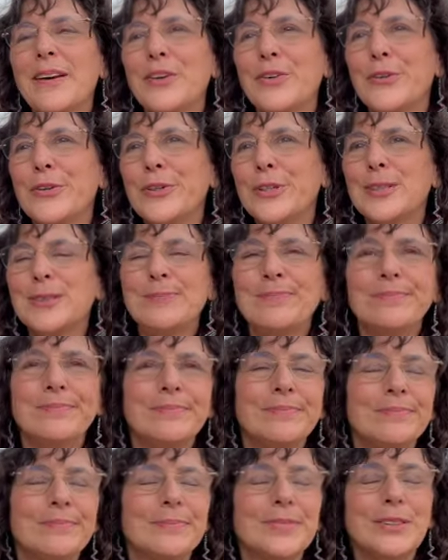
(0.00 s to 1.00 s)
or
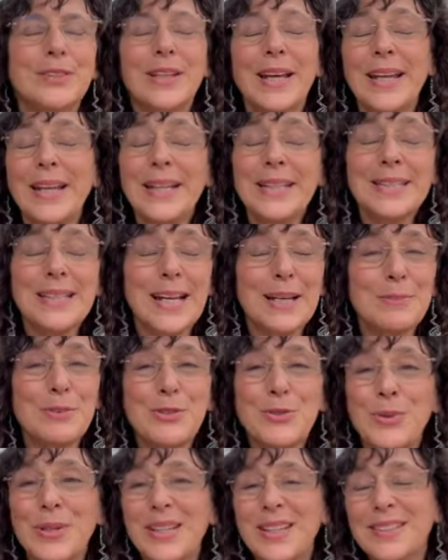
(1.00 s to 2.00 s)
any time
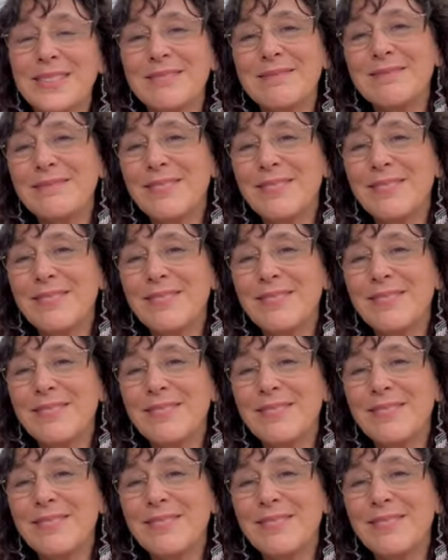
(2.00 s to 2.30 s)
between